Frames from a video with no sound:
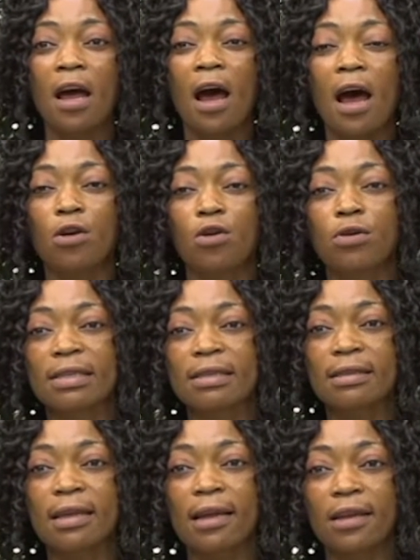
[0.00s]
an
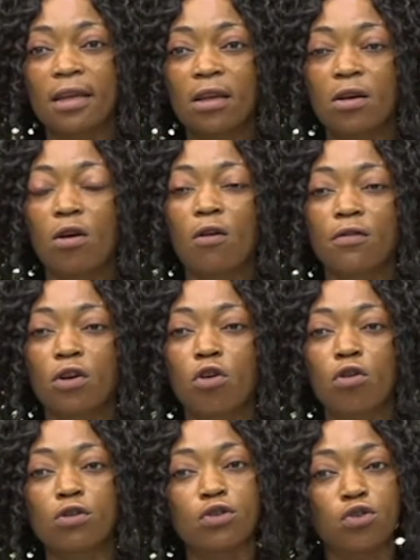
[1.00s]
understanding of the
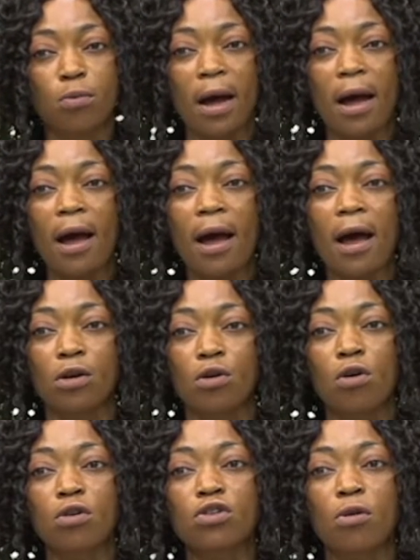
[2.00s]
consumer
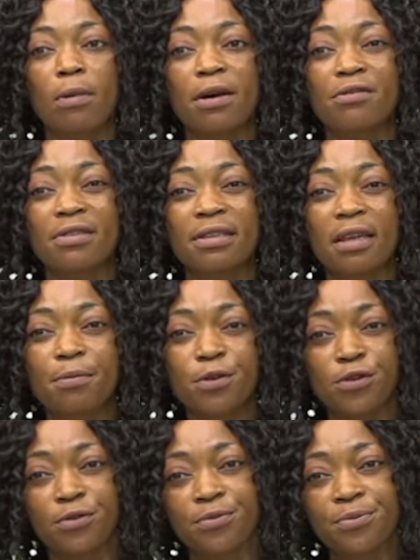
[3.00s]
and customer
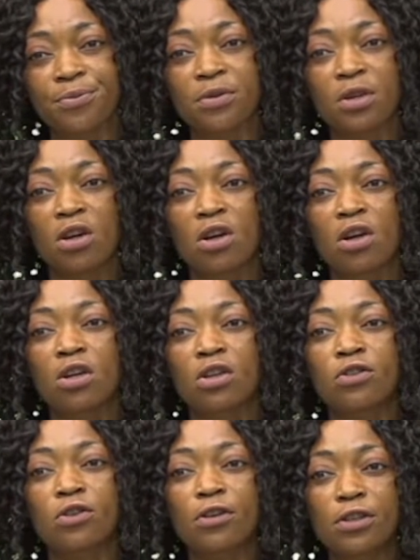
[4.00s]
reception,
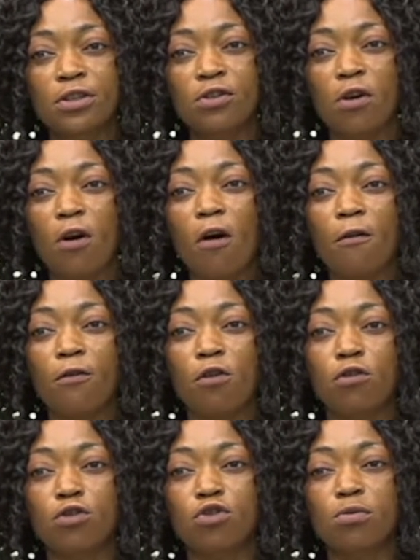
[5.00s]
sources of
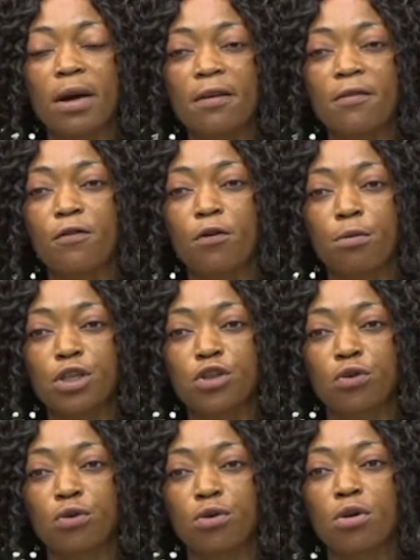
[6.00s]
consumer
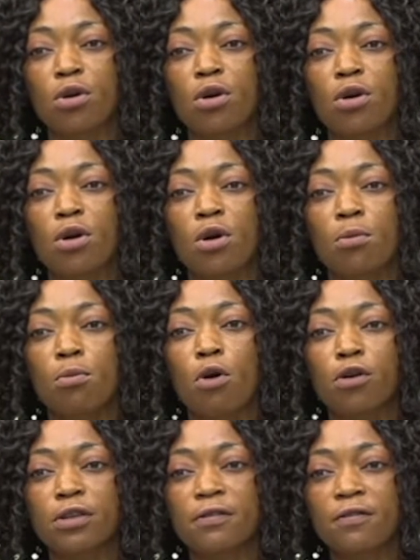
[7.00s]
information,
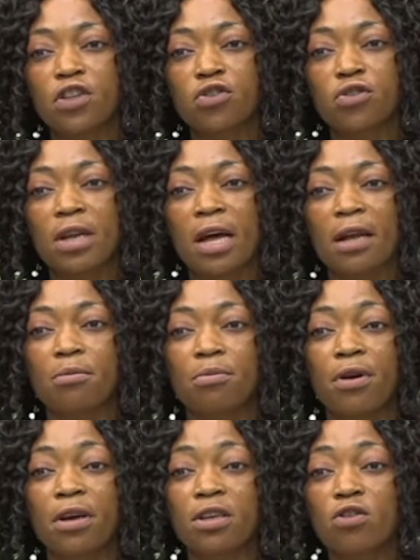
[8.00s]
motivation and
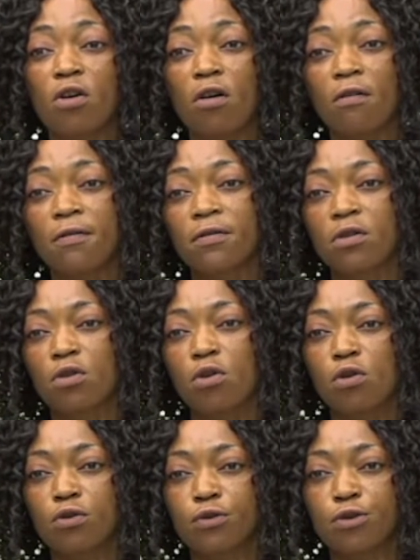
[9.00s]
breaks of
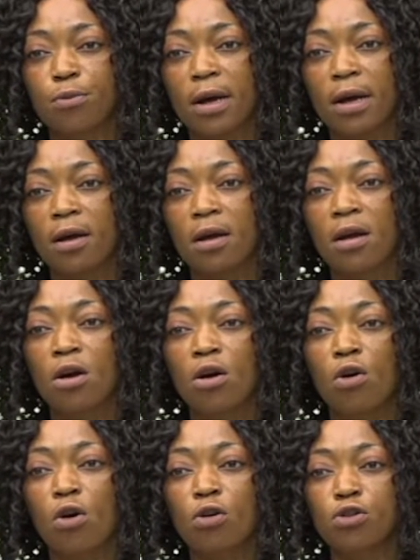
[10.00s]
consumer,
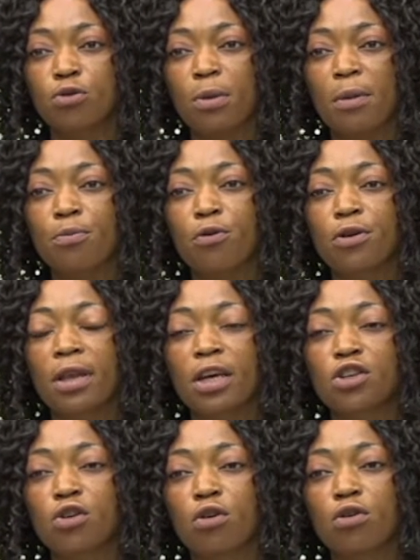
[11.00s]
consumer
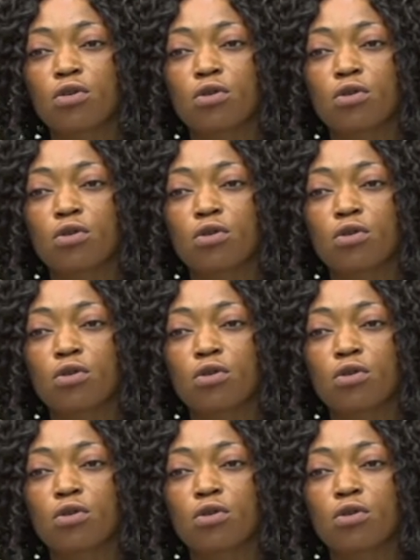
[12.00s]
protection,